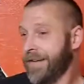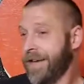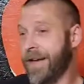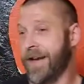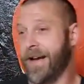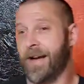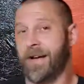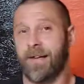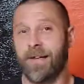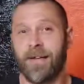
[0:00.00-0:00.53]

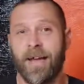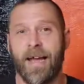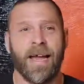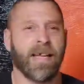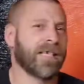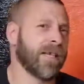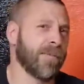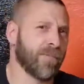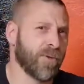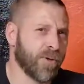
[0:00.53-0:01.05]
yeah,
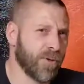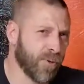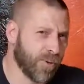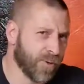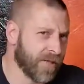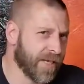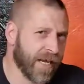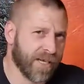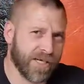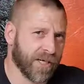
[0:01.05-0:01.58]
has something to do
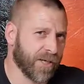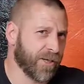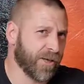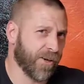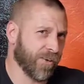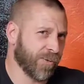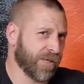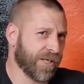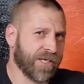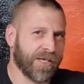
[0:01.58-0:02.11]
with Desert
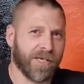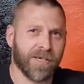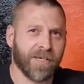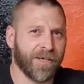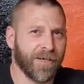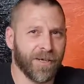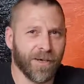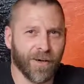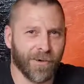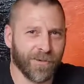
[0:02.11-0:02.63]
Ghost,
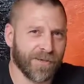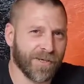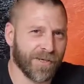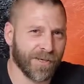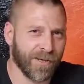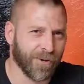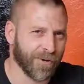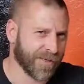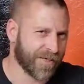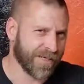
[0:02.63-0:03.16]
you know?
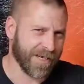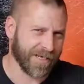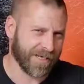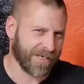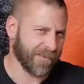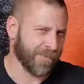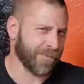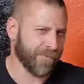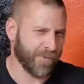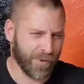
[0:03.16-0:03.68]
So it's got
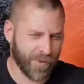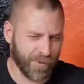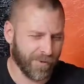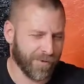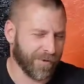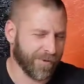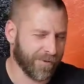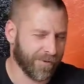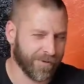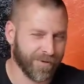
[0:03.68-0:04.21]
some, you
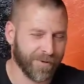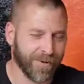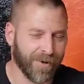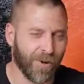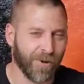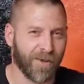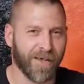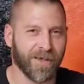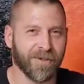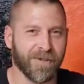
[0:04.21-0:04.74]
know,
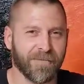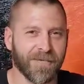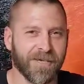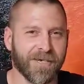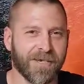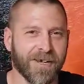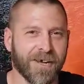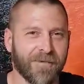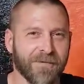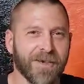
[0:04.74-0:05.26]
all that lovely
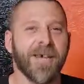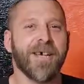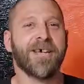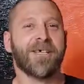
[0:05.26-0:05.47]
stuff.